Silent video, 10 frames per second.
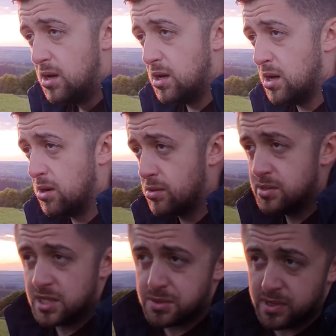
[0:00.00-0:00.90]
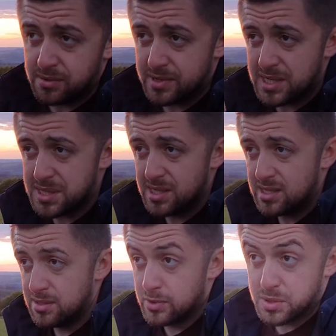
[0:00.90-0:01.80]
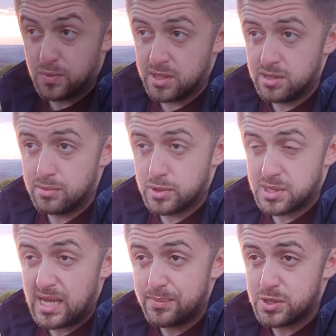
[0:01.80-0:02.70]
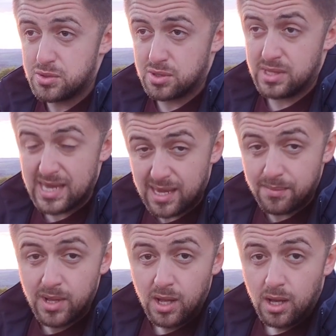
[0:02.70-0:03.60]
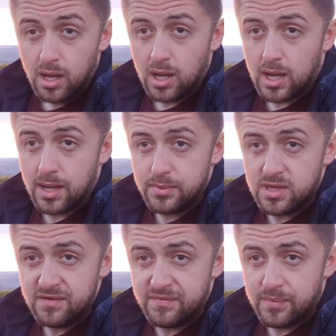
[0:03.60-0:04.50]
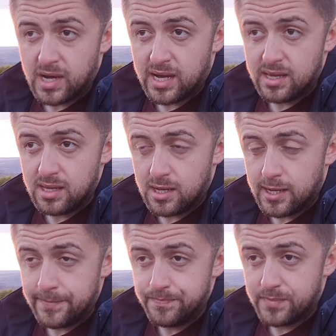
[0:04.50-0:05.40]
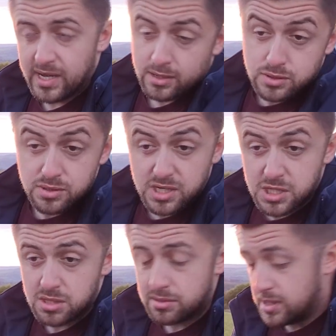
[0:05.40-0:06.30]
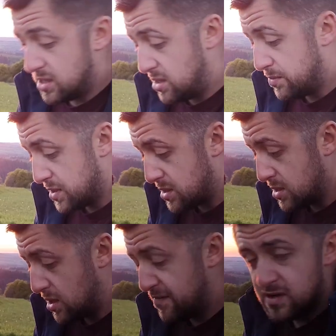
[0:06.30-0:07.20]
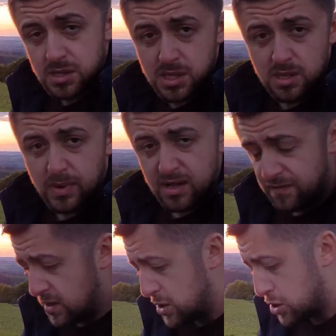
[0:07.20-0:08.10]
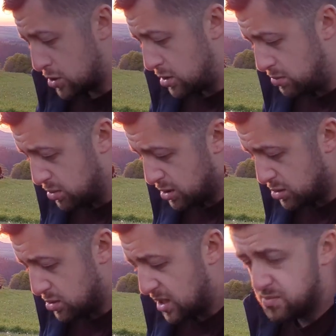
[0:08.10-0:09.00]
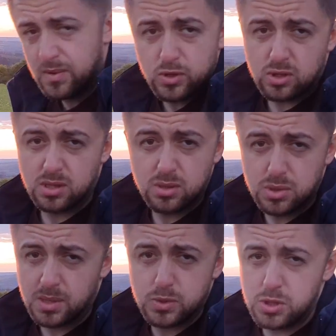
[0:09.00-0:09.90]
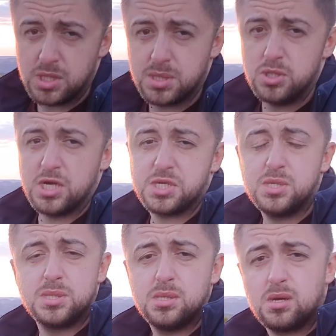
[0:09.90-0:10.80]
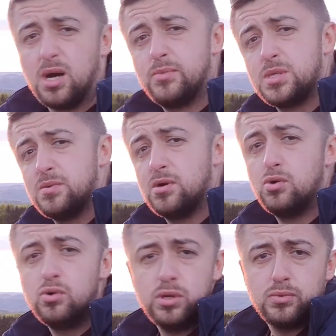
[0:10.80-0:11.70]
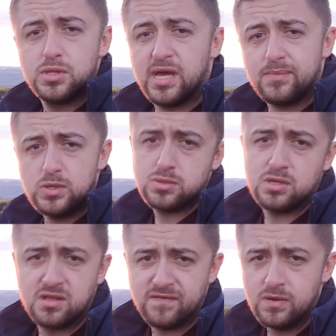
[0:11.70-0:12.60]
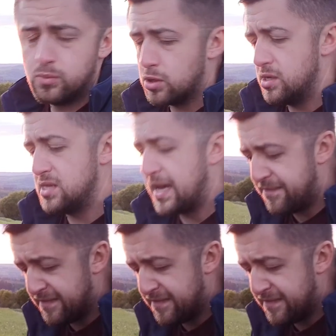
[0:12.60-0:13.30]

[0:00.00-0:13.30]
or Dutch Ring Racing. There was an episode on him, I believe, by Auto Addiction already. But if there's a demand for that, sure, we could do that. Maybe you can do some suggestions in the comments who you would like me to interview more in depth.